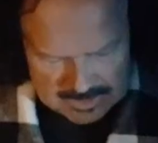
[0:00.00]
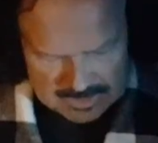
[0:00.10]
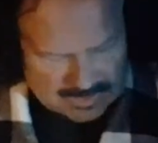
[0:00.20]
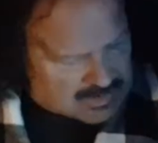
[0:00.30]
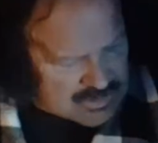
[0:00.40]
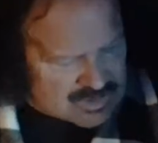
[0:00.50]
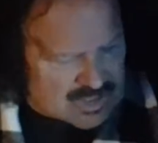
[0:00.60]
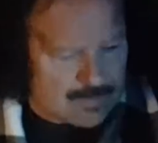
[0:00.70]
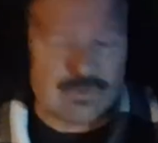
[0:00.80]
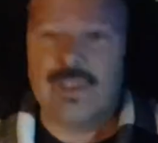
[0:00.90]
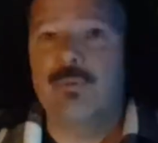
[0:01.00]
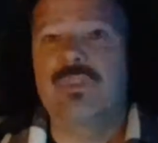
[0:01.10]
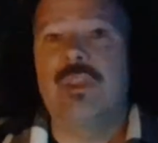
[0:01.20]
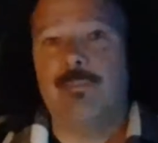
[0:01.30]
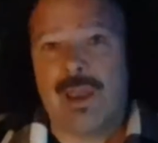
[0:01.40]
And that's the same thing with
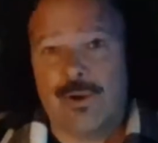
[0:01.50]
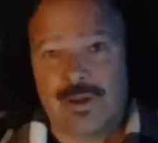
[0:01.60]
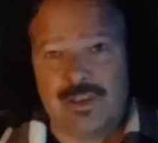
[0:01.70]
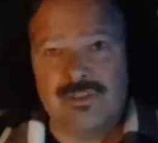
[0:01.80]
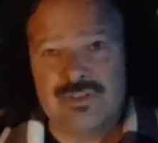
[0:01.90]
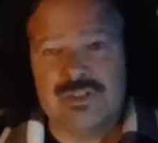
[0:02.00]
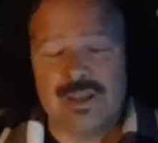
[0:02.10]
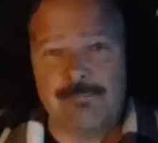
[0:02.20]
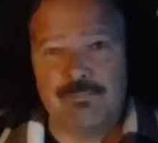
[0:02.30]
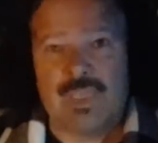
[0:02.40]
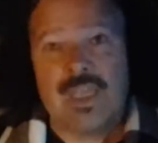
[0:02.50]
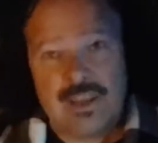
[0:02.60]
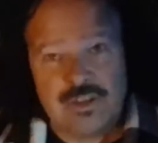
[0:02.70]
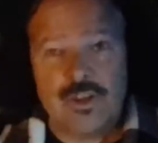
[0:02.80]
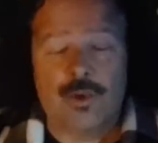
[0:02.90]
the Americans
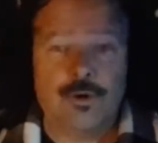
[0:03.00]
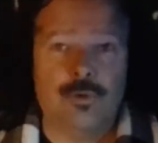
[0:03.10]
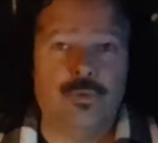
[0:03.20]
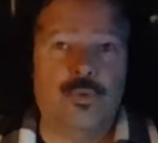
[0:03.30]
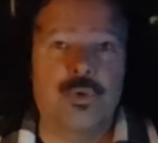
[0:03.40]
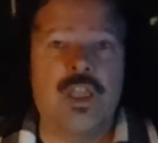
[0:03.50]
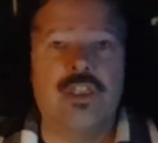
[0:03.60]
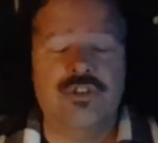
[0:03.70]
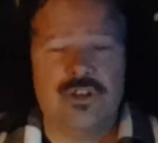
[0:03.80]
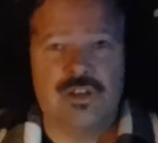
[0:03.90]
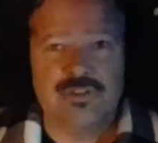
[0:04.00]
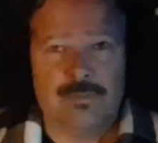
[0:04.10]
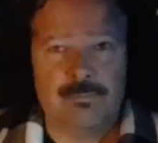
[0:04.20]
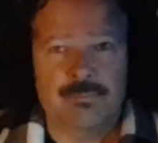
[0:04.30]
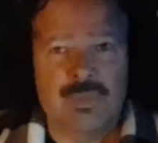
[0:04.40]
and young Earth creationism.
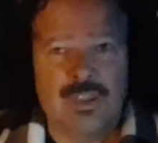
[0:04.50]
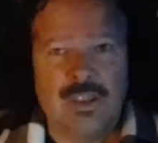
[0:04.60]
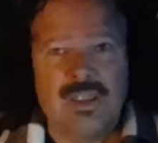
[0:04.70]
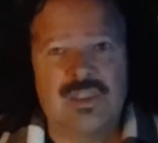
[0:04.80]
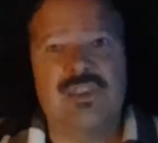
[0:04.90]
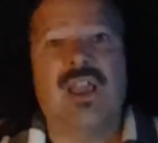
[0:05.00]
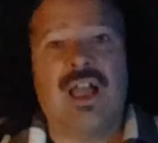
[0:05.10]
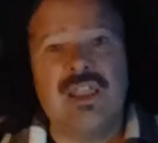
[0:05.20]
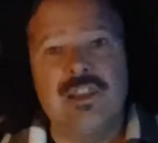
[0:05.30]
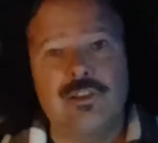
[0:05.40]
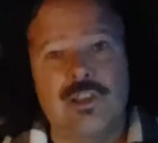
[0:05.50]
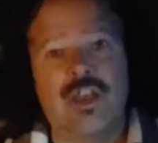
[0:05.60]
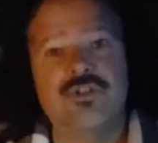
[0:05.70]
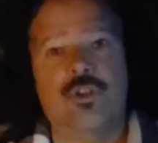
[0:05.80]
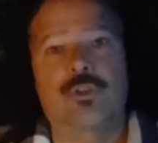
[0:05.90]
The
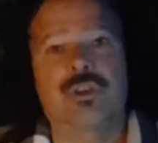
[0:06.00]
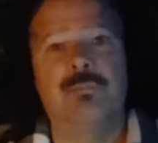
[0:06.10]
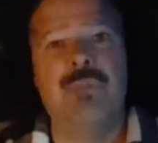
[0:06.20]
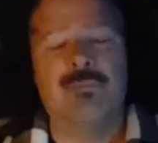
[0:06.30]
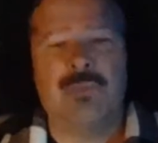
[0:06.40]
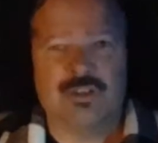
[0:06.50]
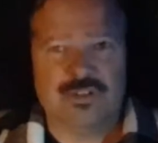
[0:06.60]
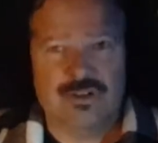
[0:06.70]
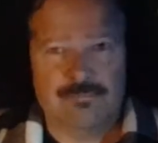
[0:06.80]
ideological commitment